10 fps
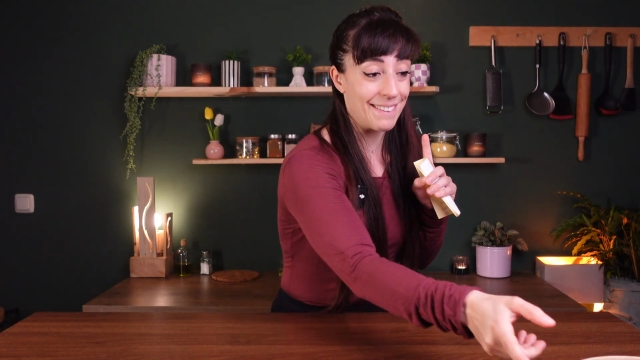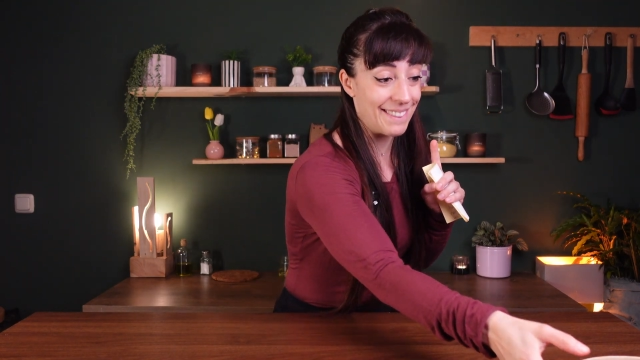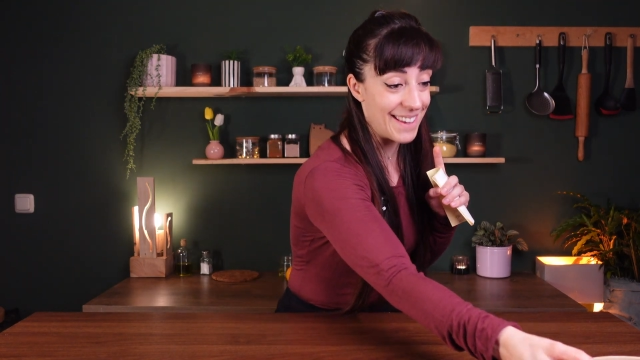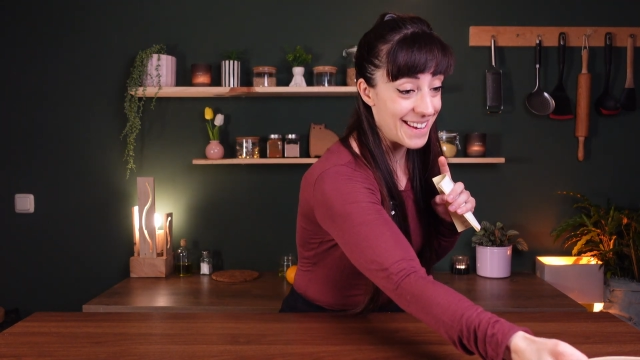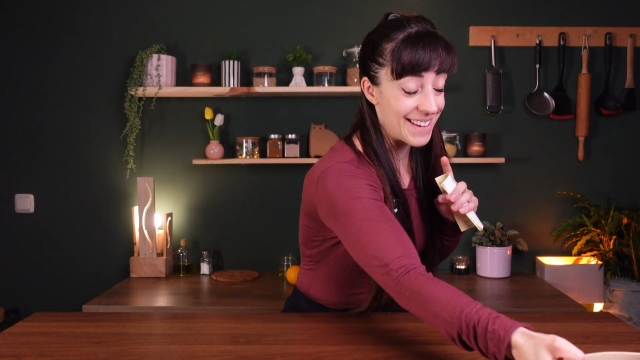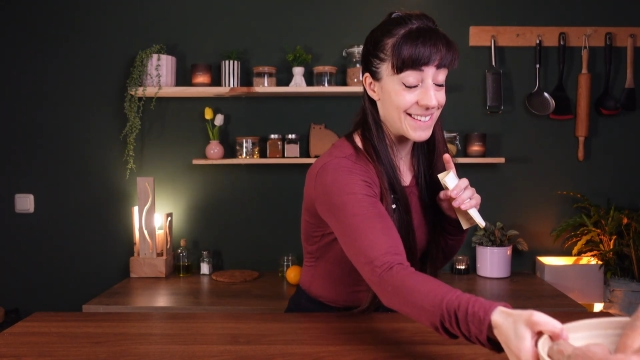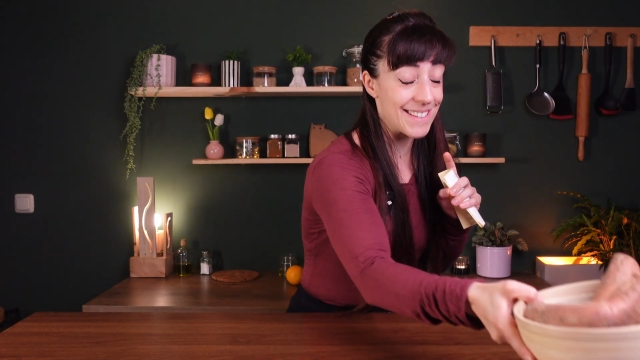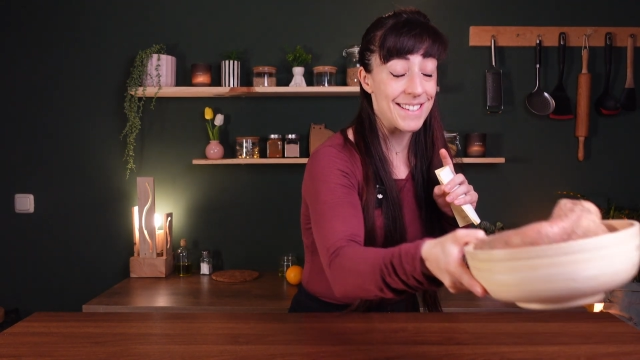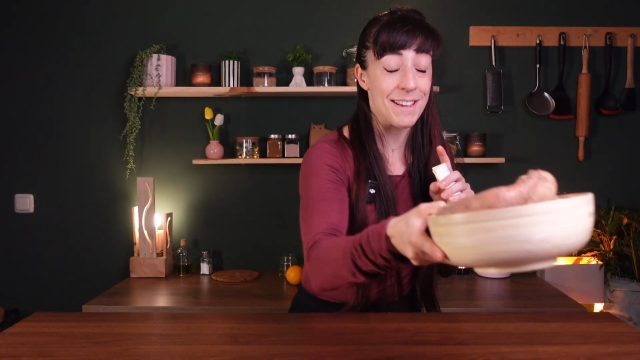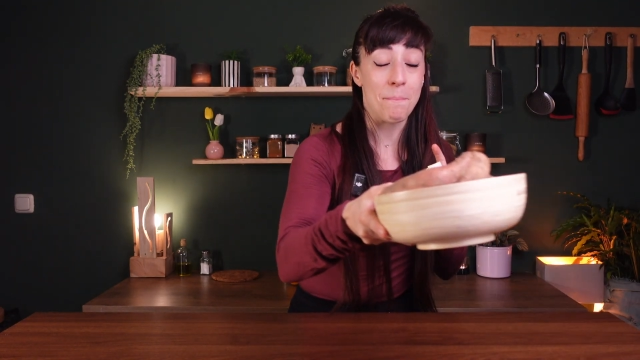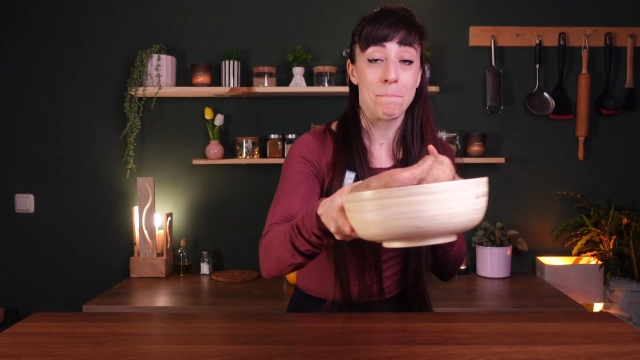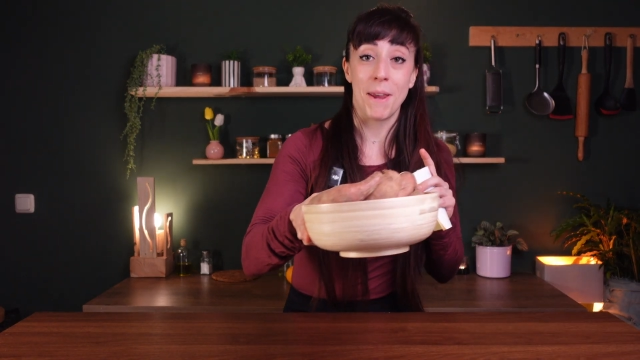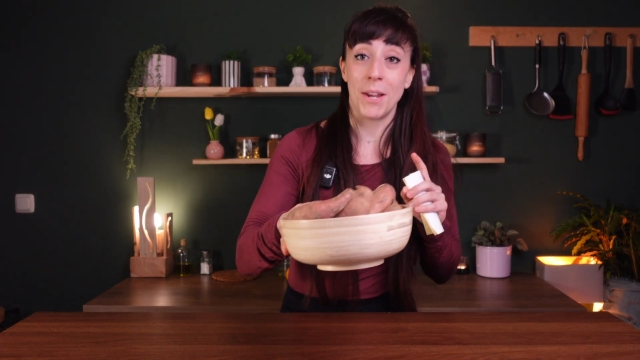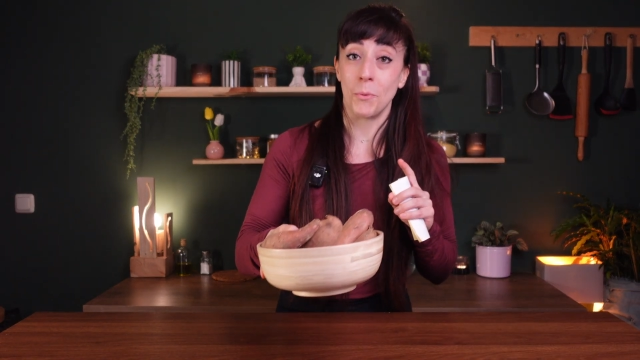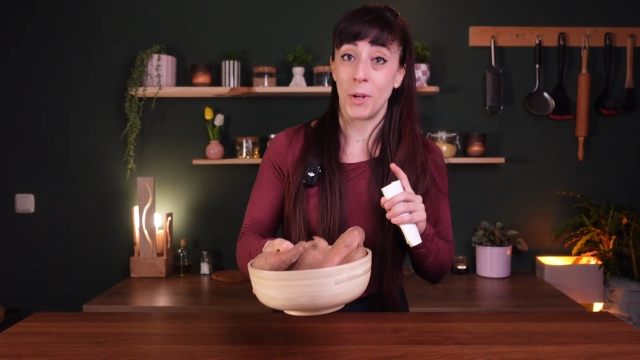these
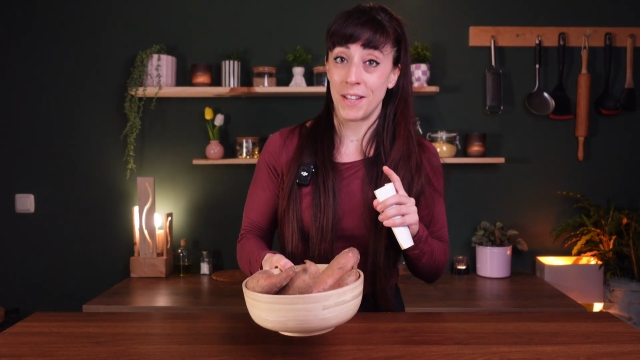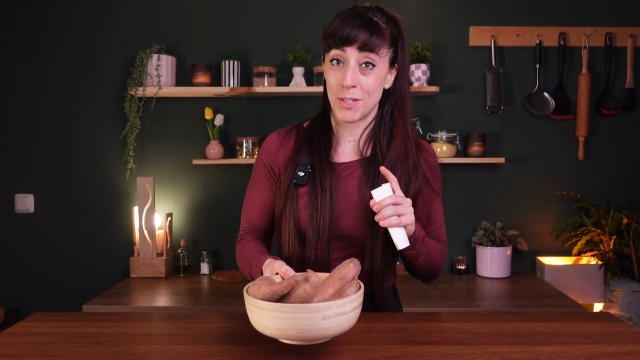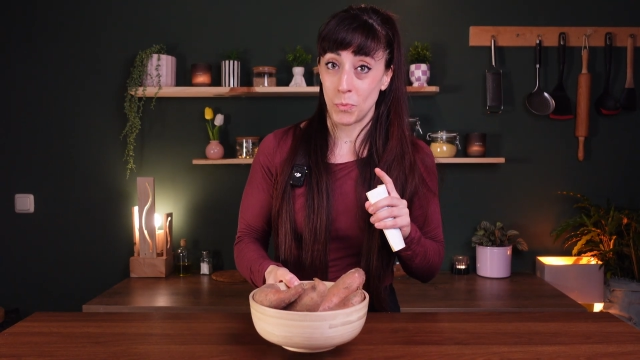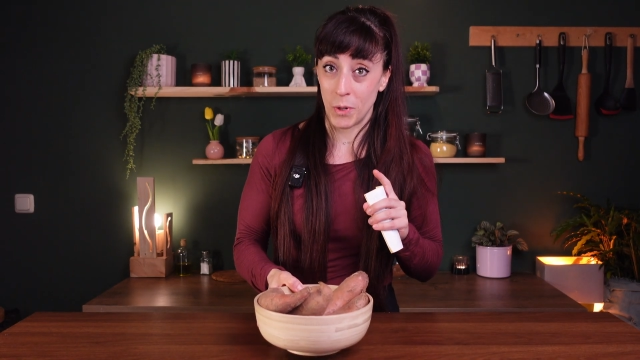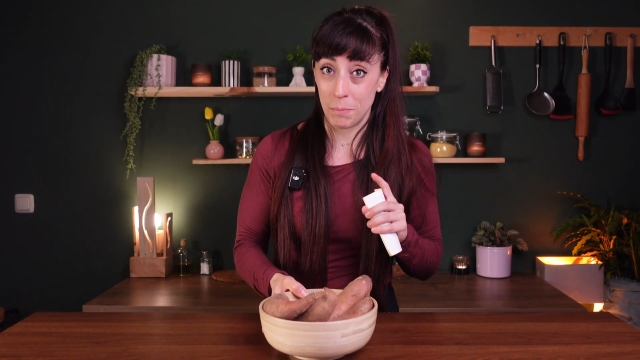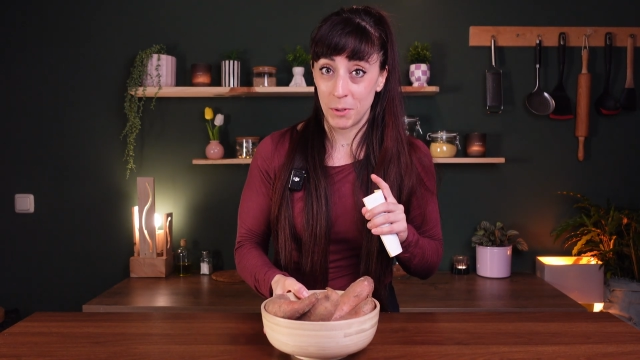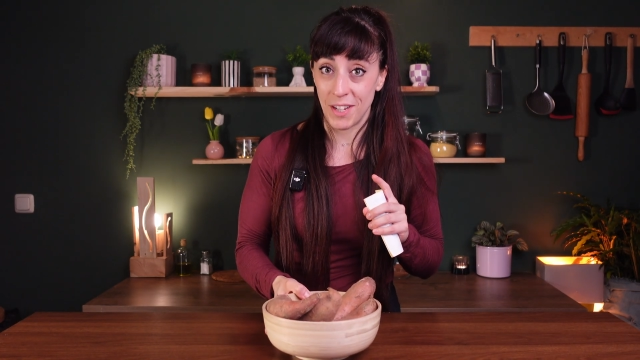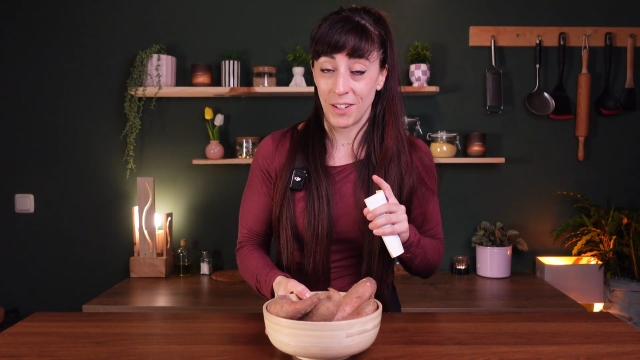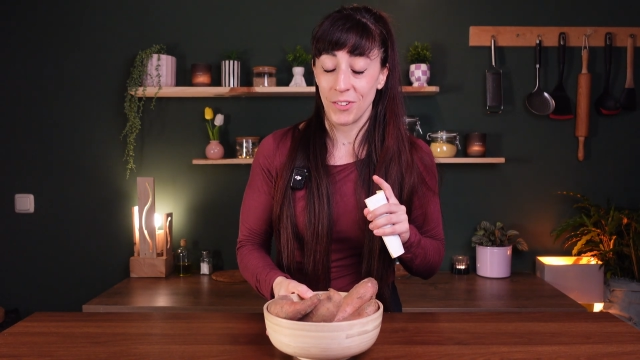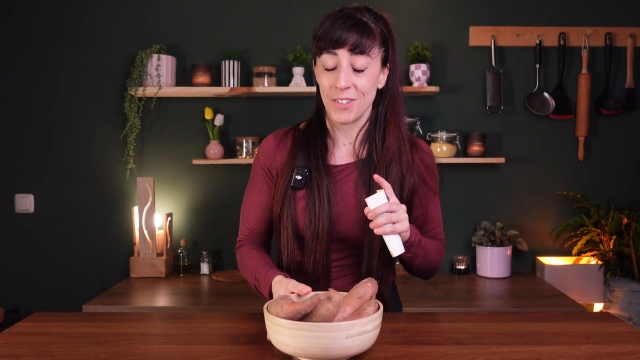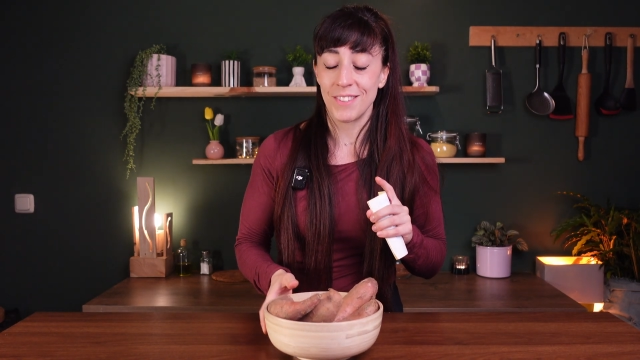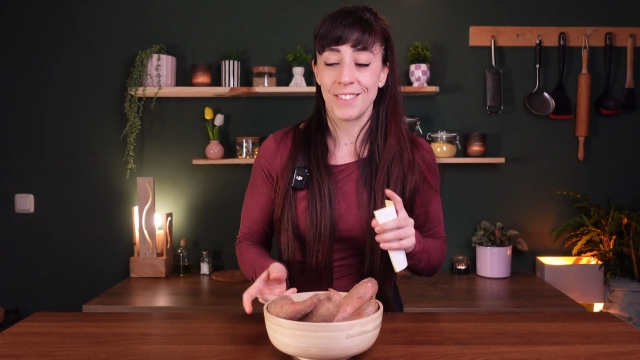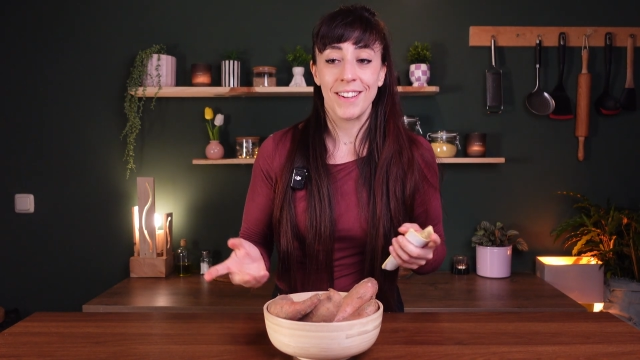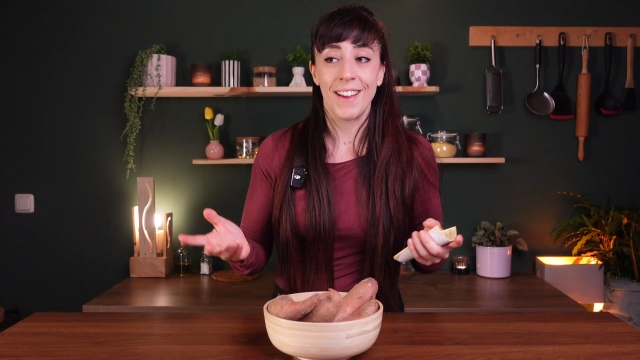made with sweet potatoes,